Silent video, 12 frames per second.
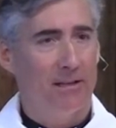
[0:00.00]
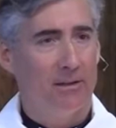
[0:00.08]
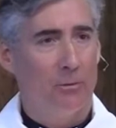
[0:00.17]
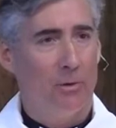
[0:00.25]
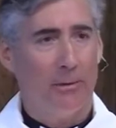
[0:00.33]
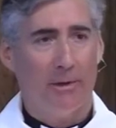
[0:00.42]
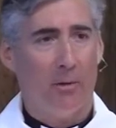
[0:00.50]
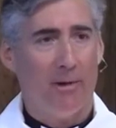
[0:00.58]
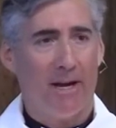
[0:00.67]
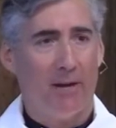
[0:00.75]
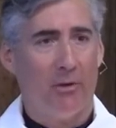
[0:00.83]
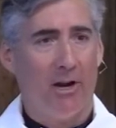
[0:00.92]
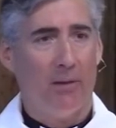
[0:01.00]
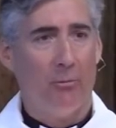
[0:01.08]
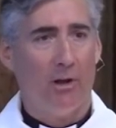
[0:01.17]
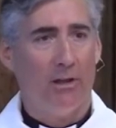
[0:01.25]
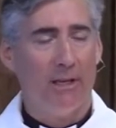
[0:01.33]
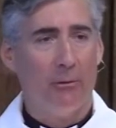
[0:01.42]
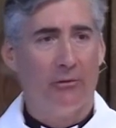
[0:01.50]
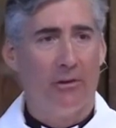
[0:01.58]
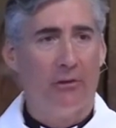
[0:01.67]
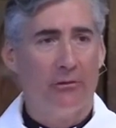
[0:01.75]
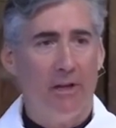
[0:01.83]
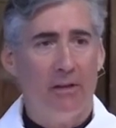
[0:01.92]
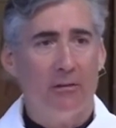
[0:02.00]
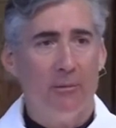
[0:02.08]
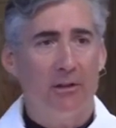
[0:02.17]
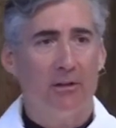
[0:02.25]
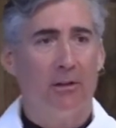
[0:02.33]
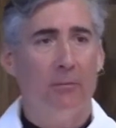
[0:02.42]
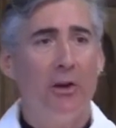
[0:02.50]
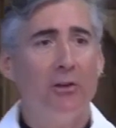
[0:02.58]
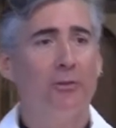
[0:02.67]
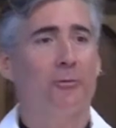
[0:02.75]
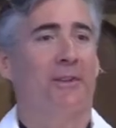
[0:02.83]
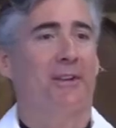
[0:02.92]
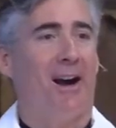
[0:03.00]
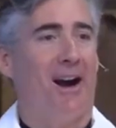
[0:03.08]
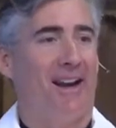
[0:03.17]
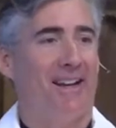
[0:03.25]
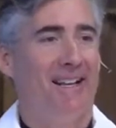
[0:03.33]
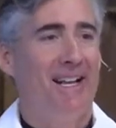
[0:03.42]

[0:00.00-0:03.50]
What do we know about Abraham? Well, he was in this intimate communion with God,